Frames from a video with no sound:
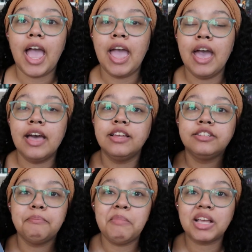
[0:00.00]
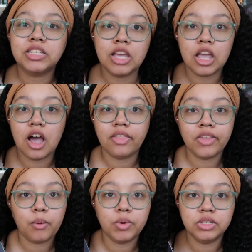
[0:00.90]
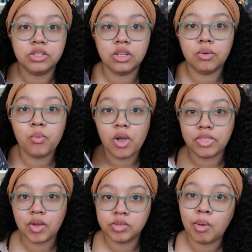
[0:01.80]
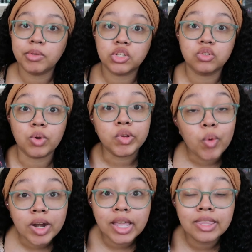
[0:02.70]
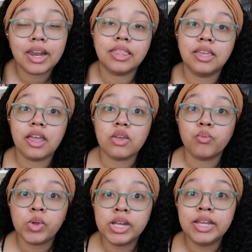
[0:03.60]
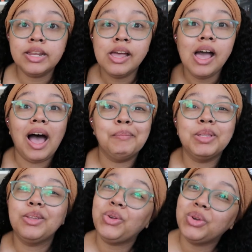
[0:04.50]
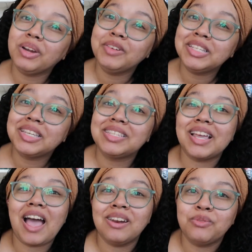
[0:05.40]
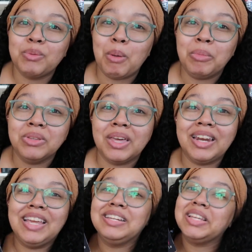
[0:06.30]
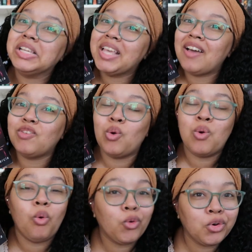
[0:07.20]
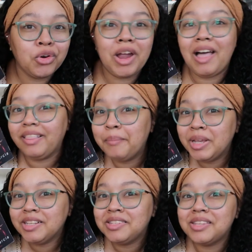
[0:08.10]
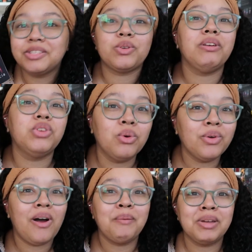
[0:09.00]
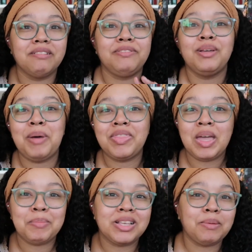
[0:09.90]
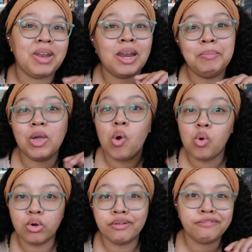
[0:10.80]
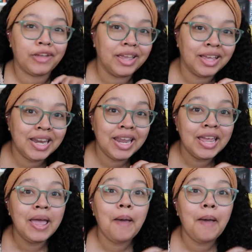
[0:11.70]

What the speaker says: And Mexican Gothic was one that was published in 2020 that I think I could read. I'm a little nervous because I kind of remember that it does have horror elements. So I don't know how I'm going to feel about that because I'm not a big horror fan.